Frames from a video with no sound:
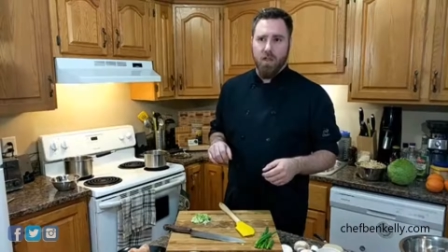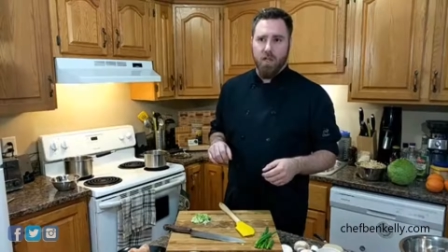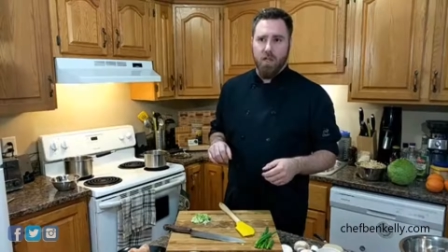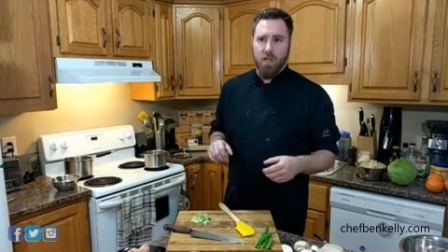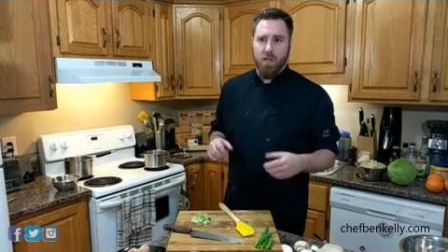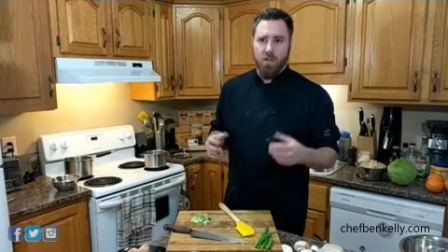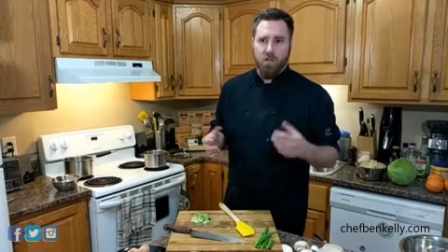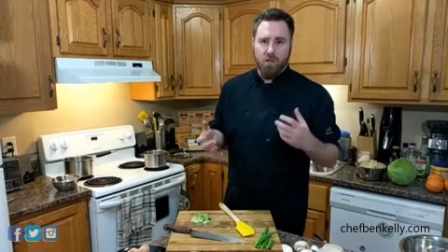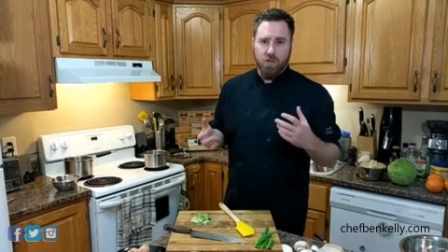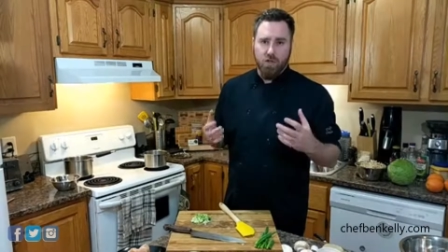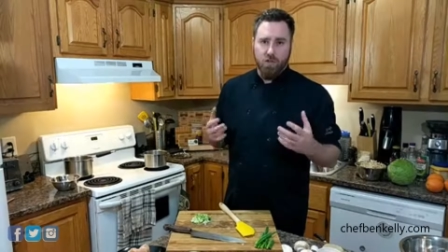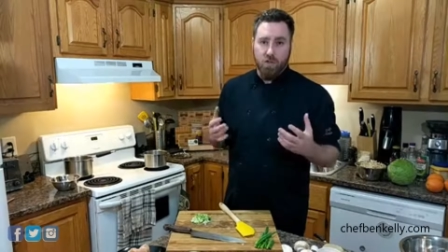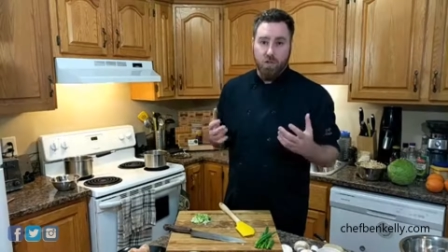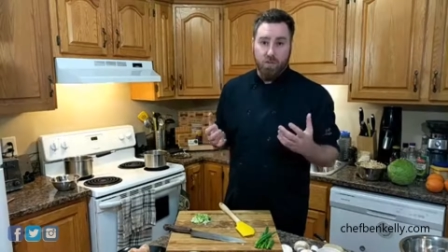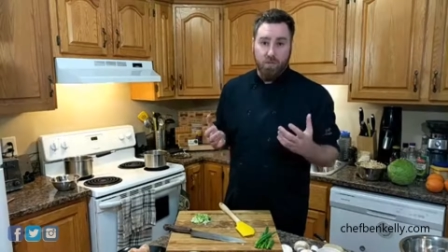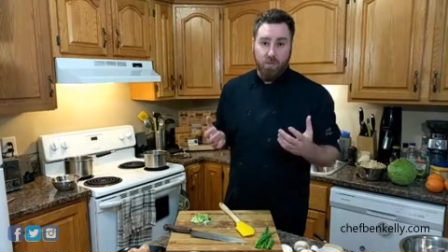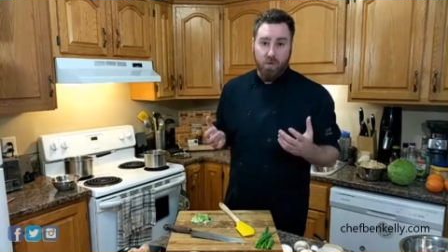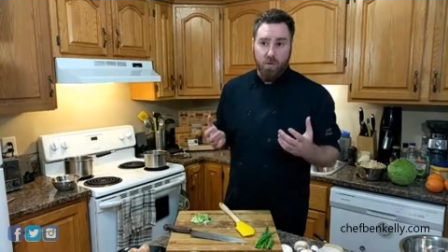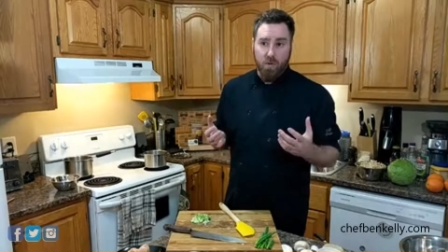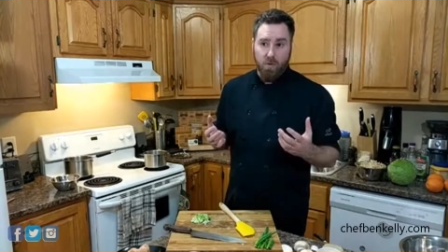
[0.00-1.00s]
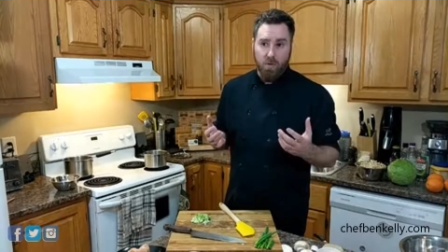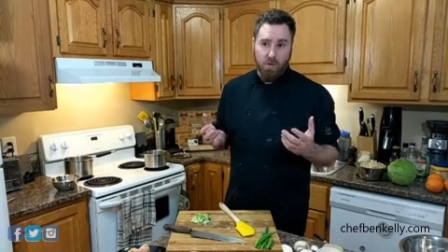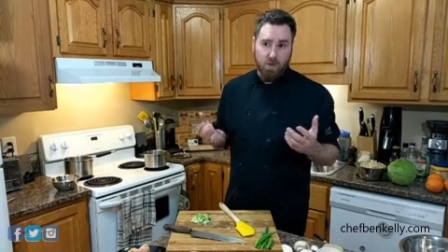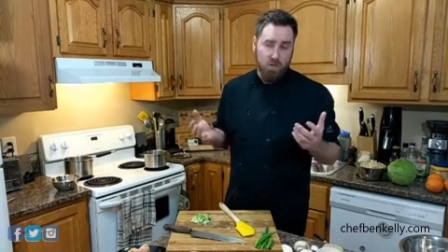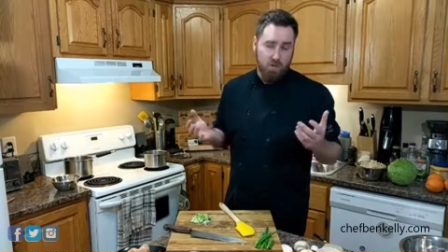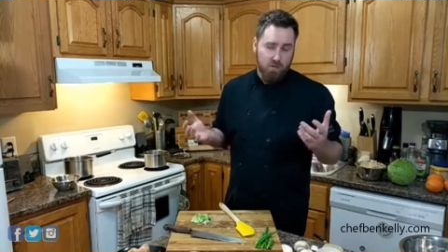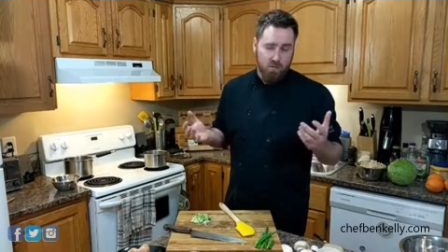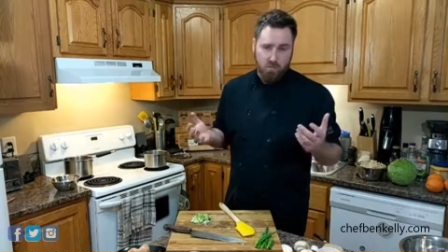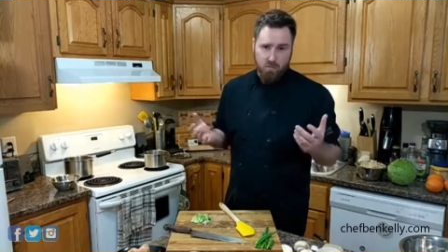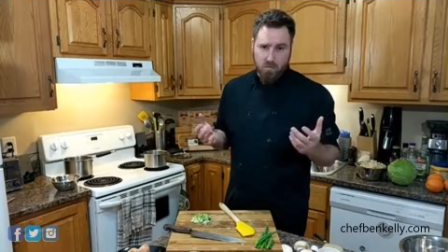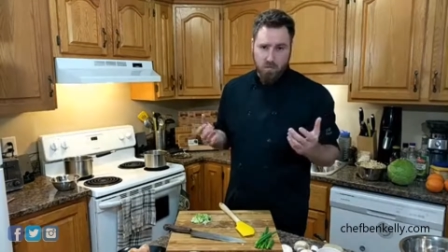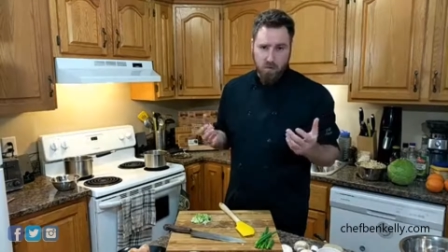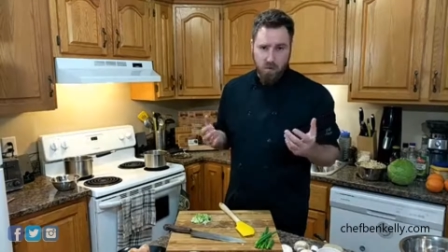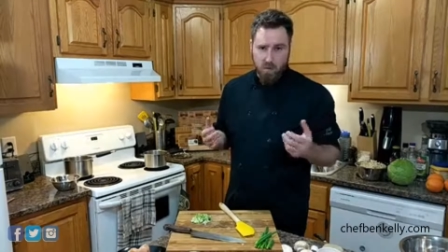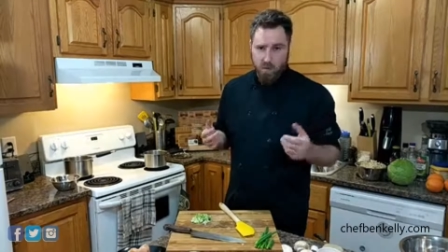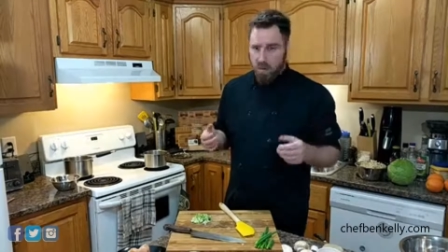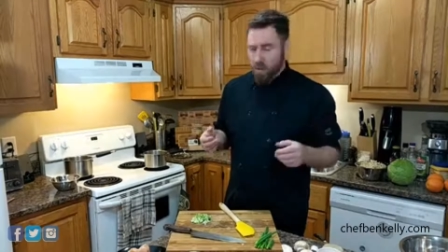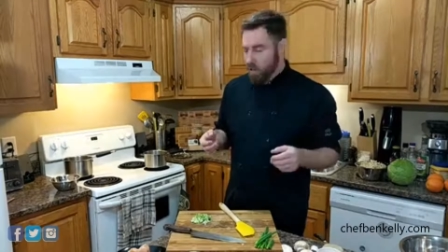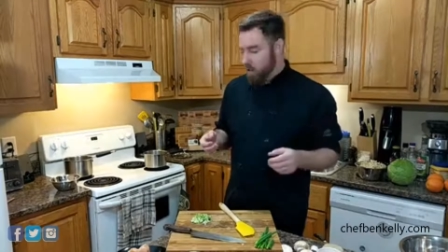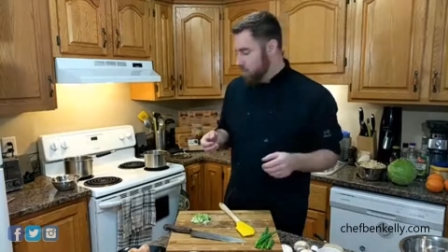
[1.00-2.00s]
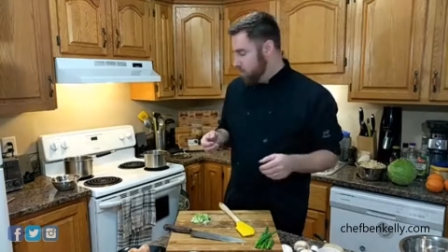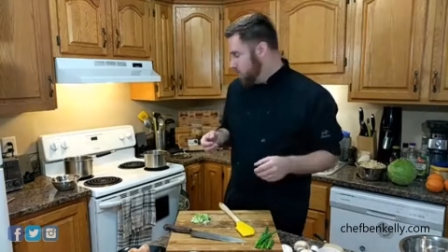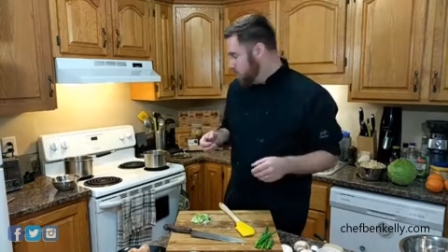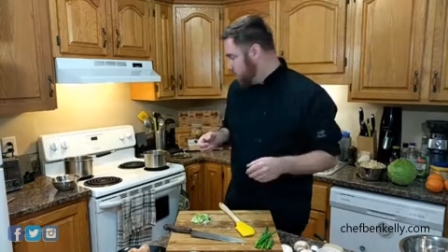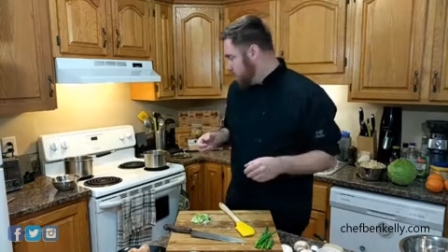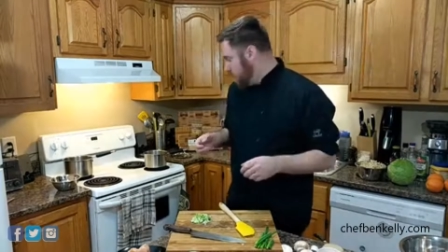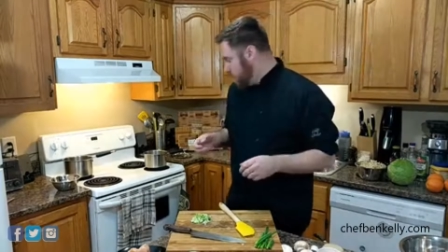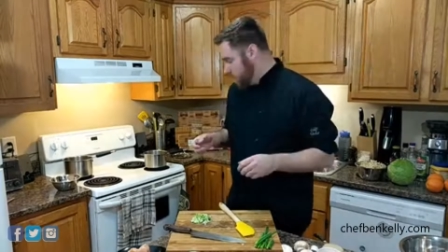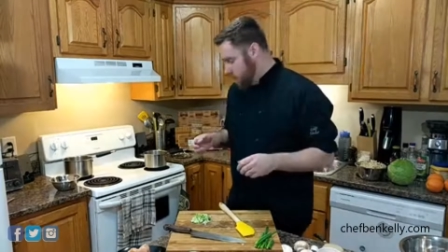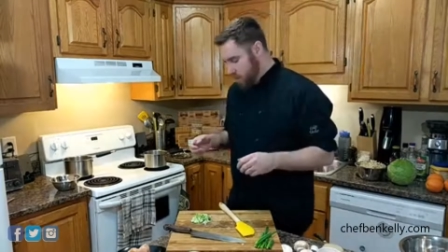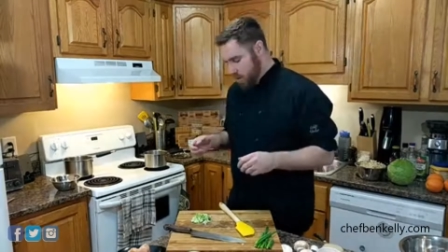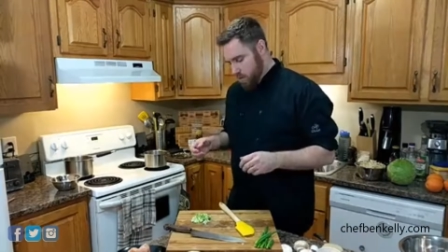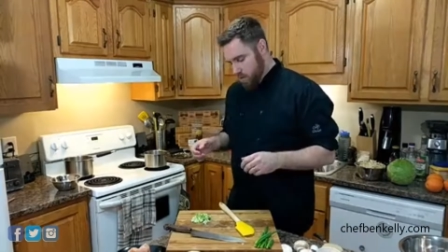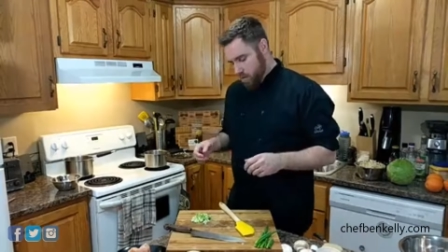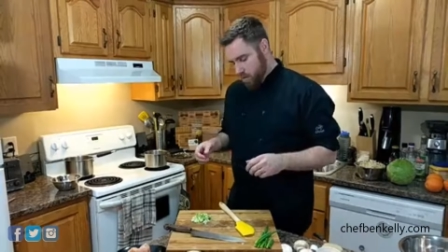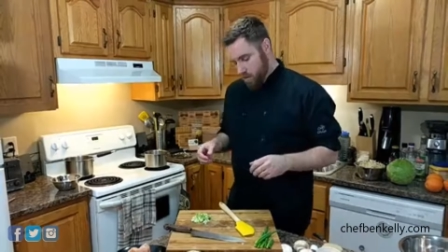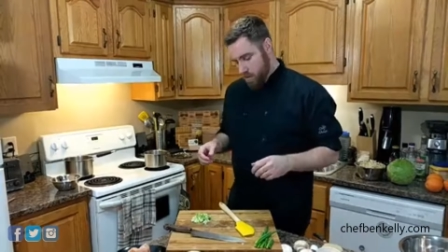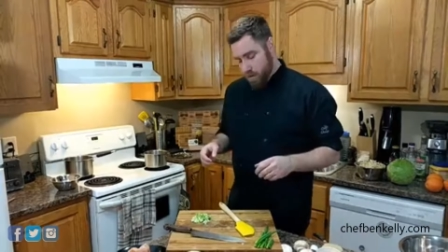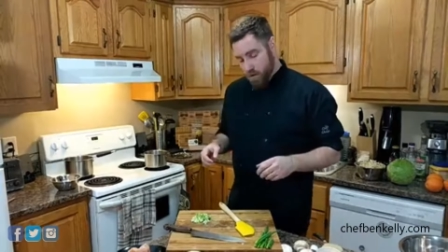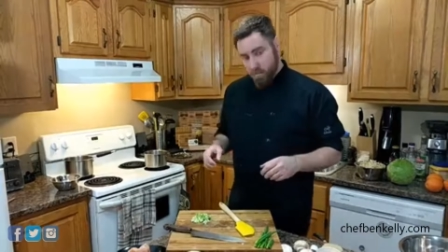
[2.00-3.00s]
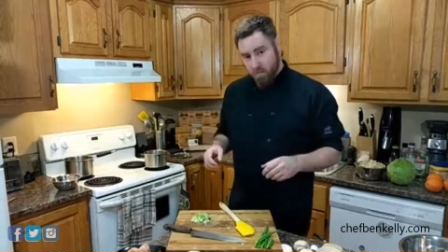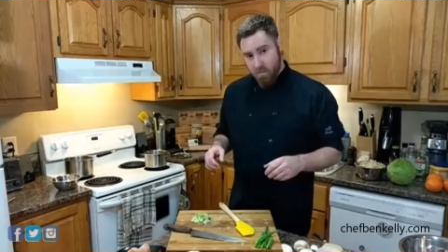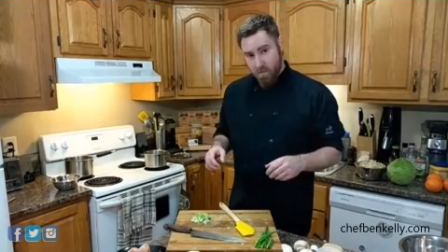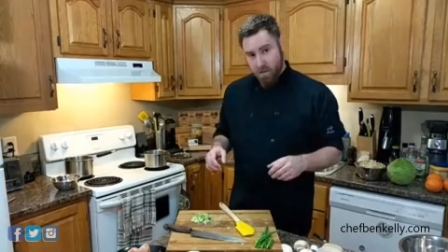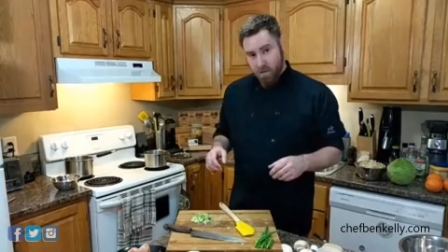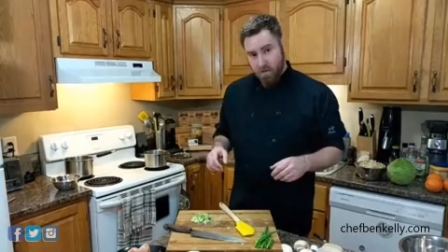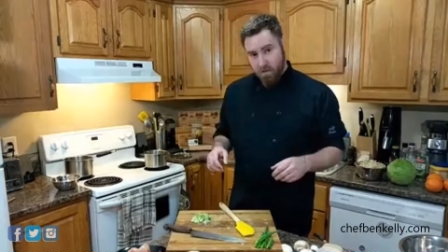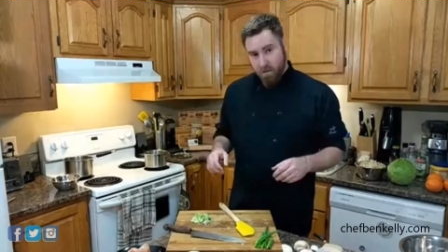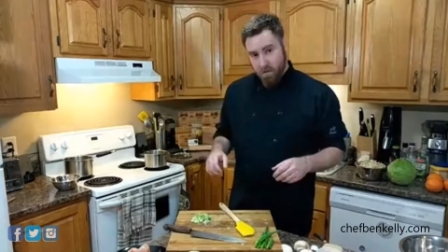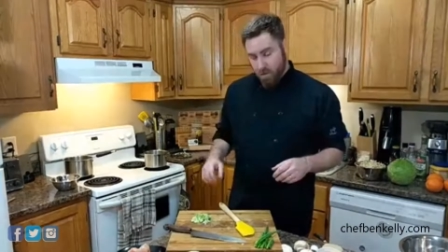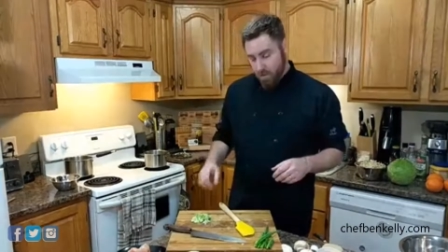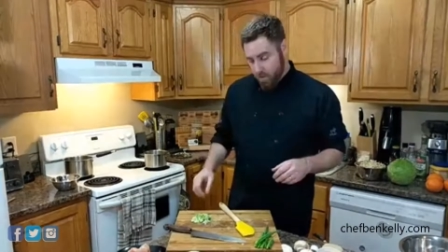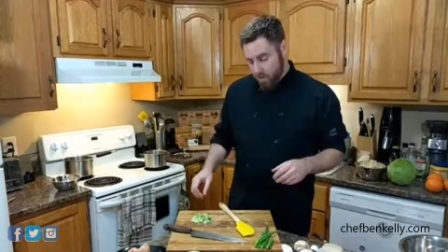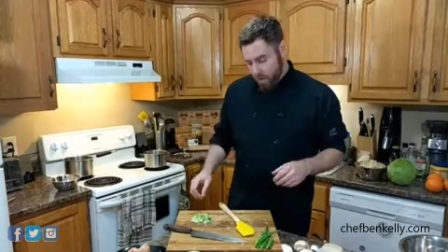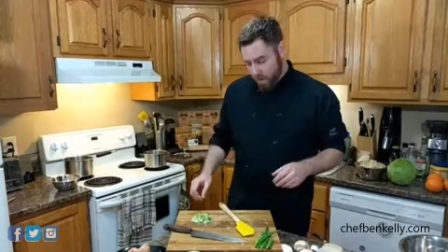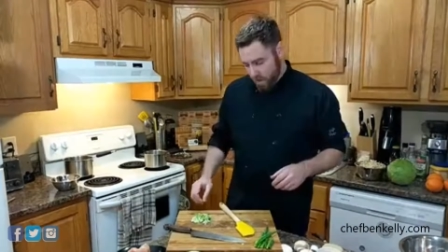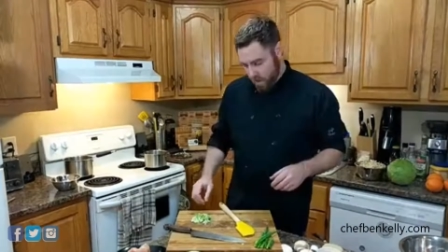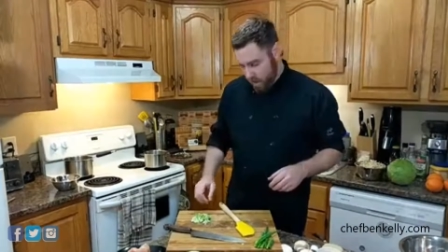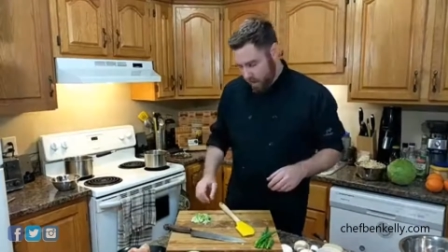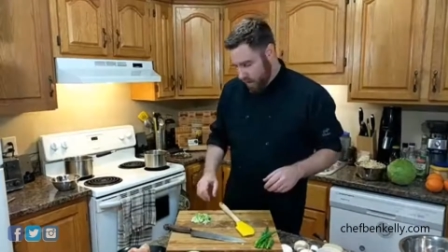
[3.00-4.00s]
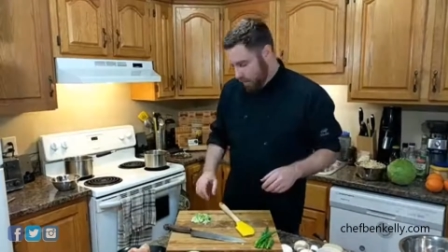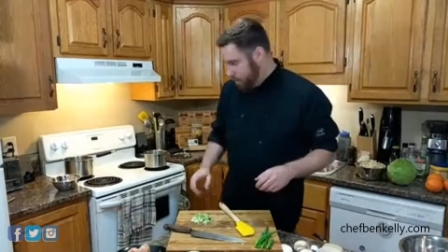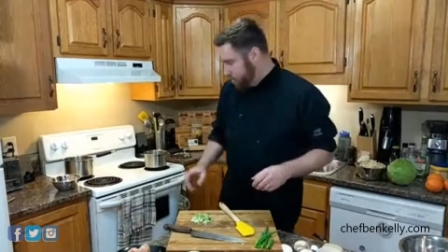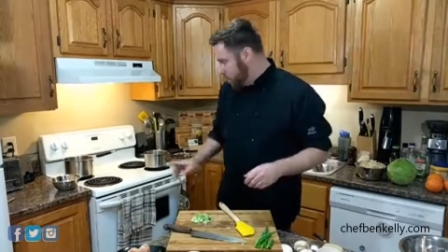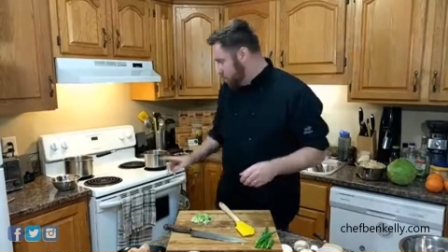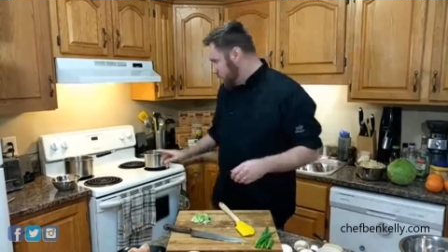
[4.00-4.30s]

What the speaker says: the juice of 3 oranges should be good, and then we'll thicken it